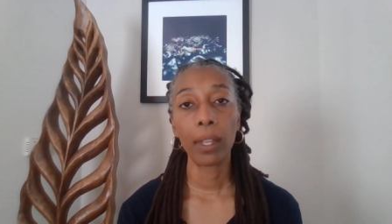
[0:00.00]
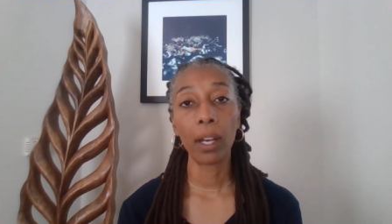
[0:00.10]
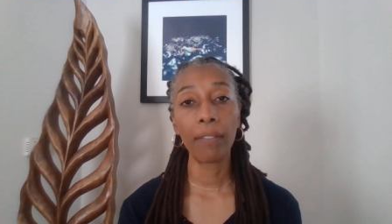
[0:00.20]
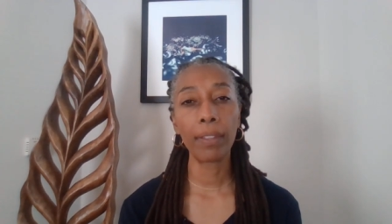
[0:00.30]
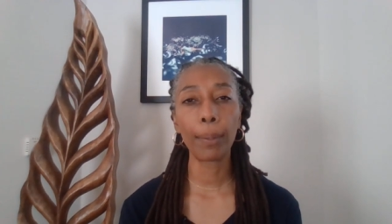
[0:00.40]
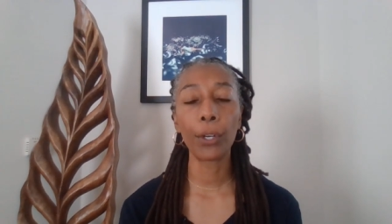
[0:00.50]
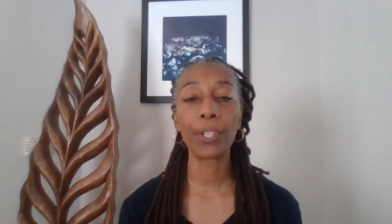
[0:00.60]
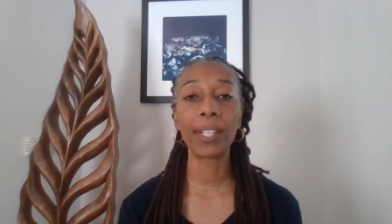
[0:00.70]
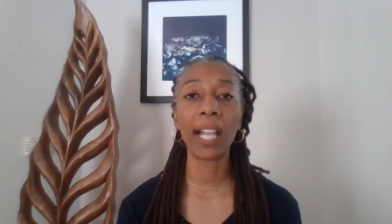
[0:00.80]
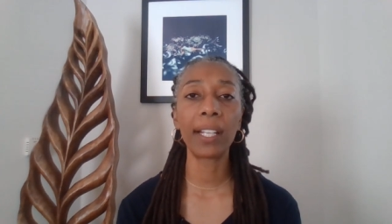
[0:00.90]
of the
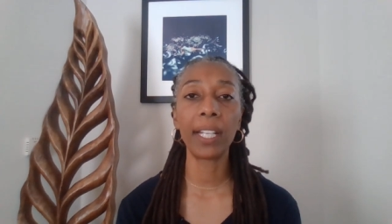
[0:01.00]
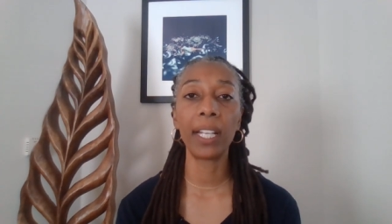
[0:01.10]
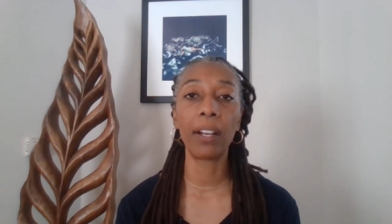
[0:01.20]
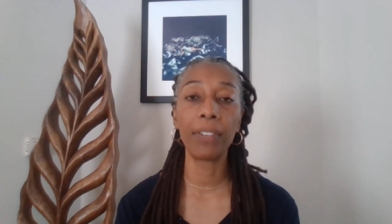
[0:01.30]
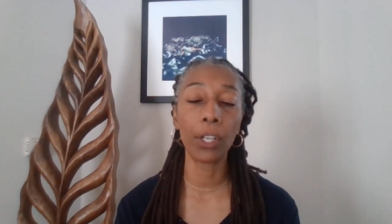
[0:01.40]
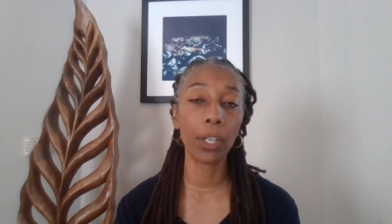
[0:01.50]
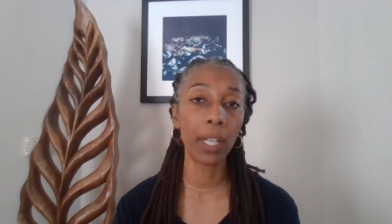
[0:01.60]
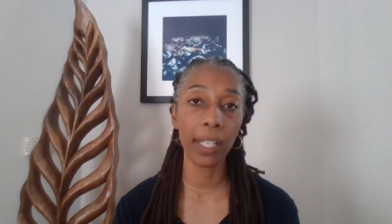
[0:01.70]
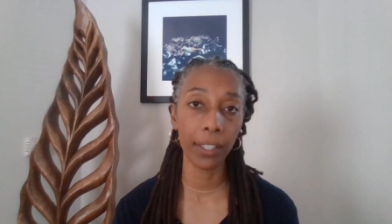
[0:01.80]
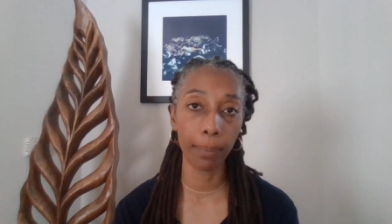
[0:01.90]
personality of your
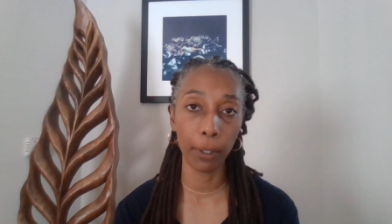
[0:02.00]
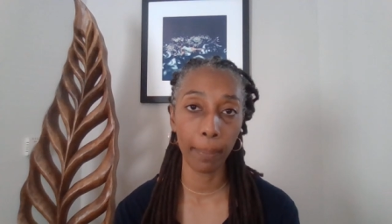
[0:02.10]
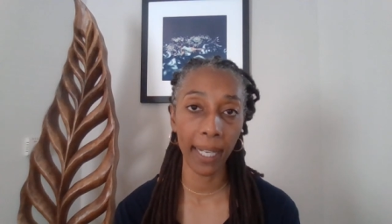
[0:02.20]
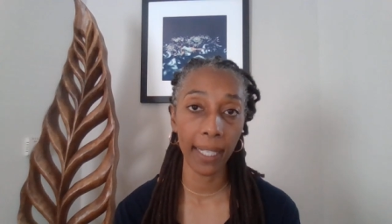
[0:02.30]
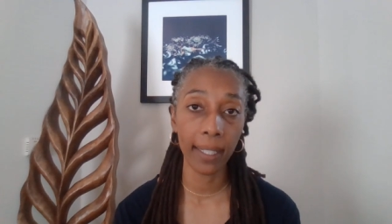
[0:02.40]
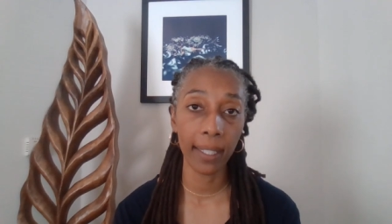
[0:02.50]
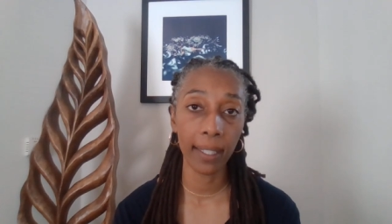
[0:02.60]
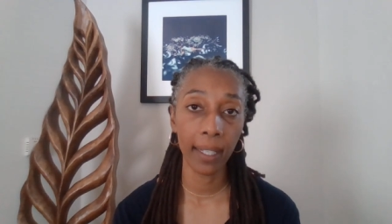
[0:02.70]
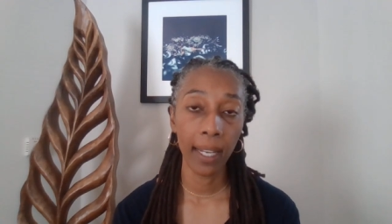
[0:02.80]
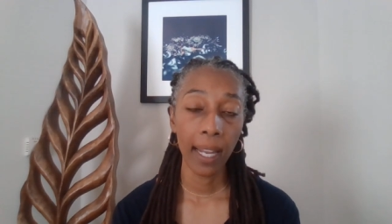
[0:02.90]
customer base.